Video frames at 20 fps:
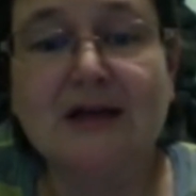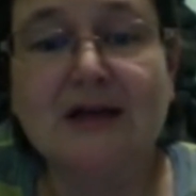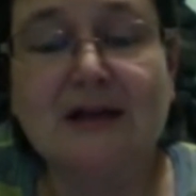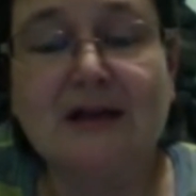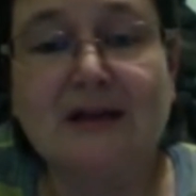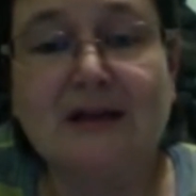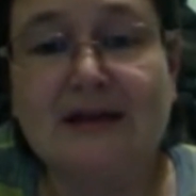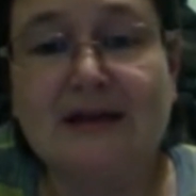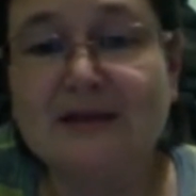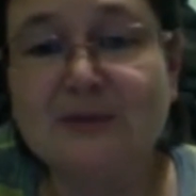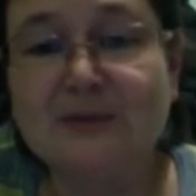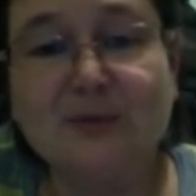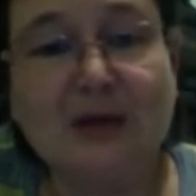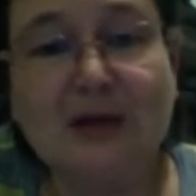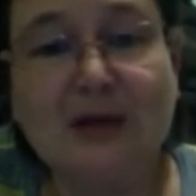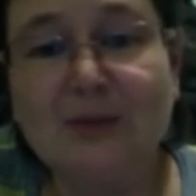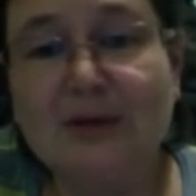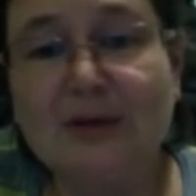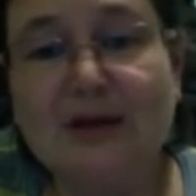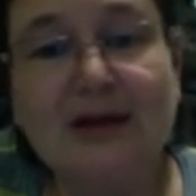that's
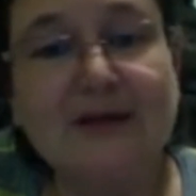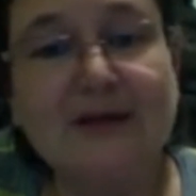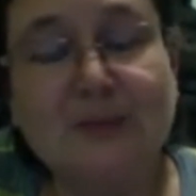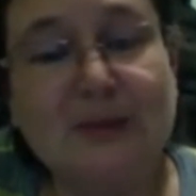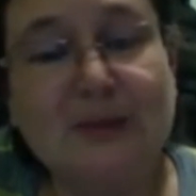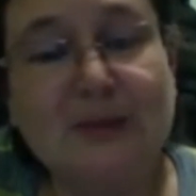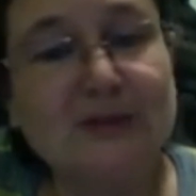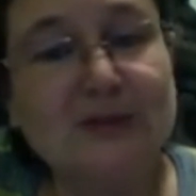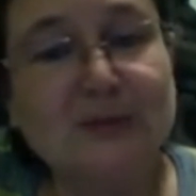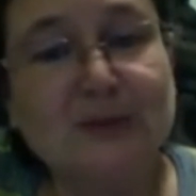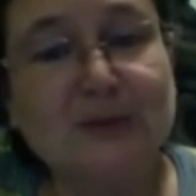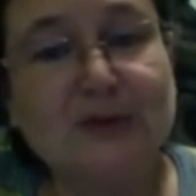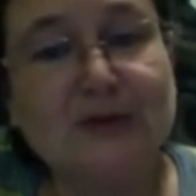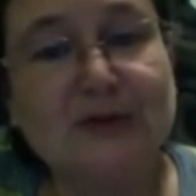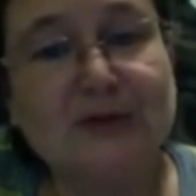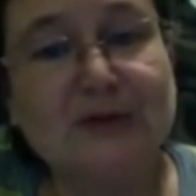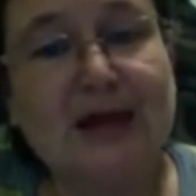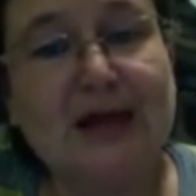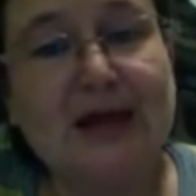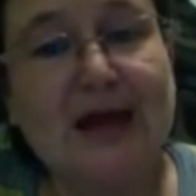probably not the best person
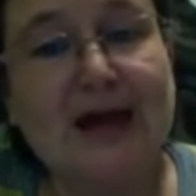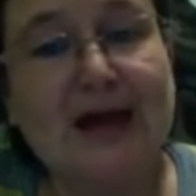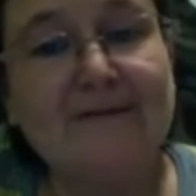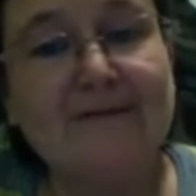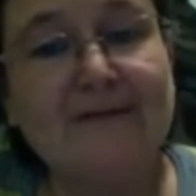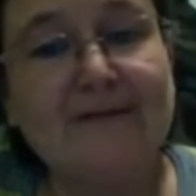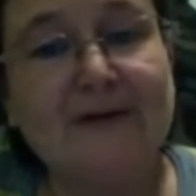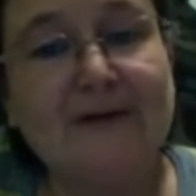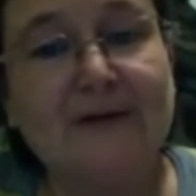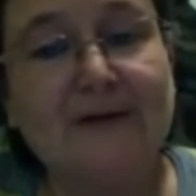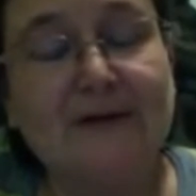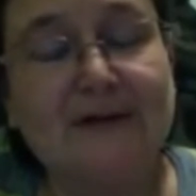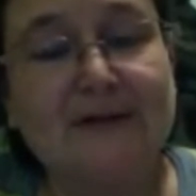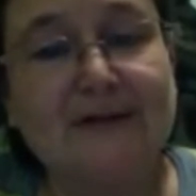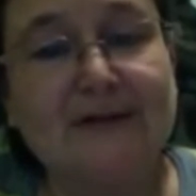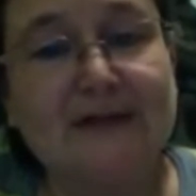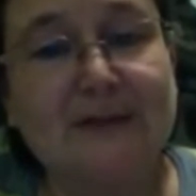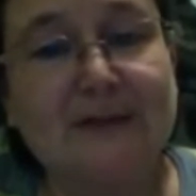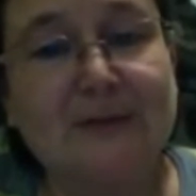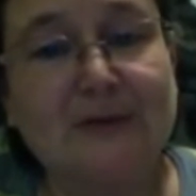to have there as
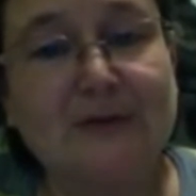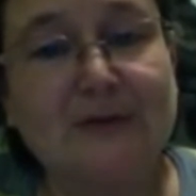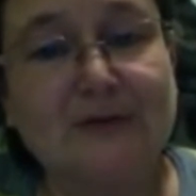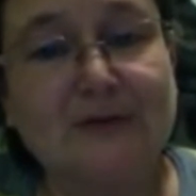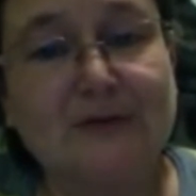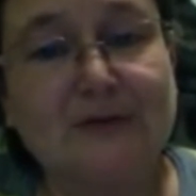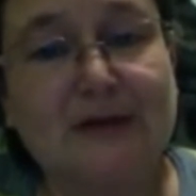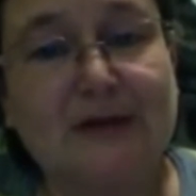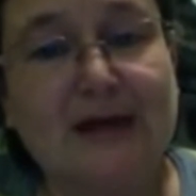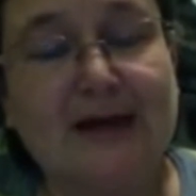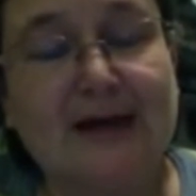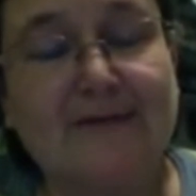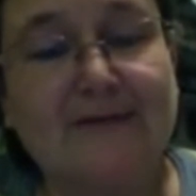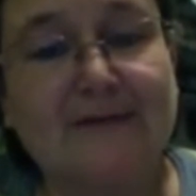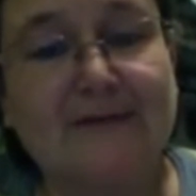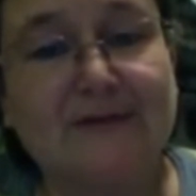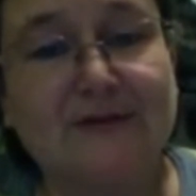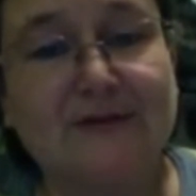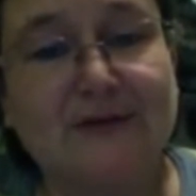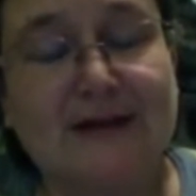someone who's going to have to
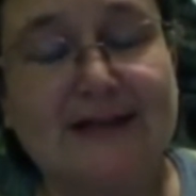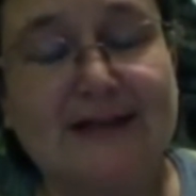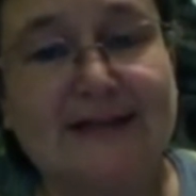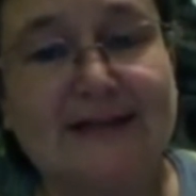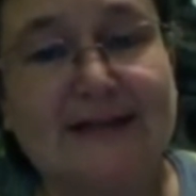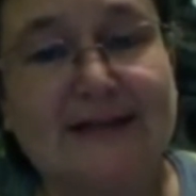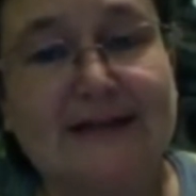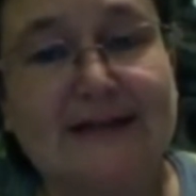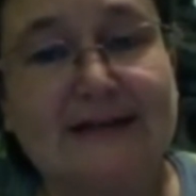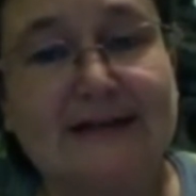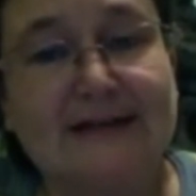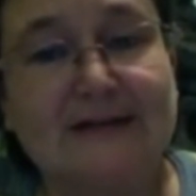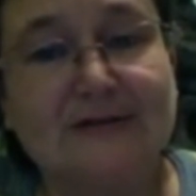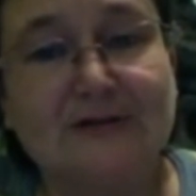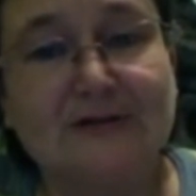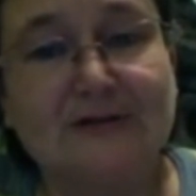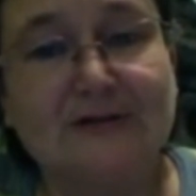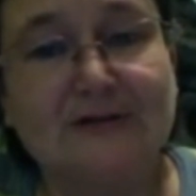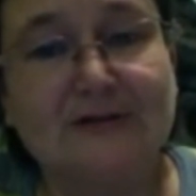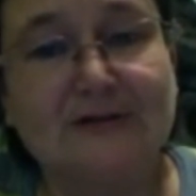translate and
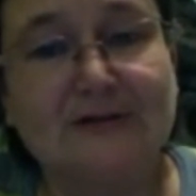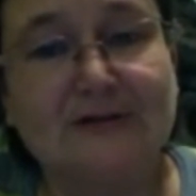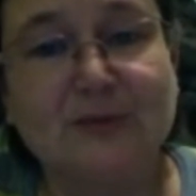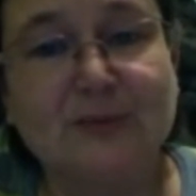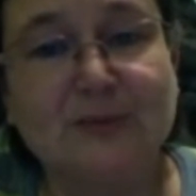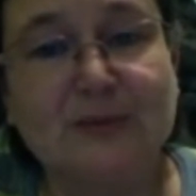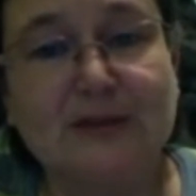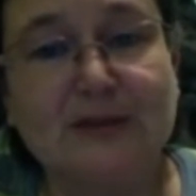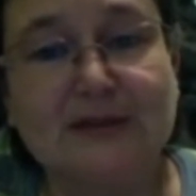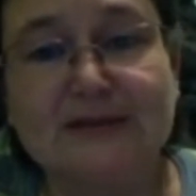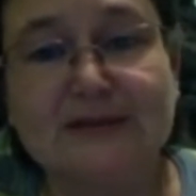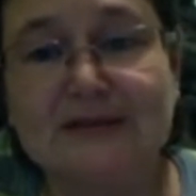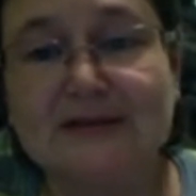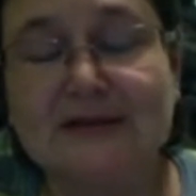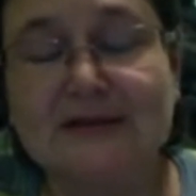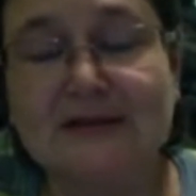interpret, because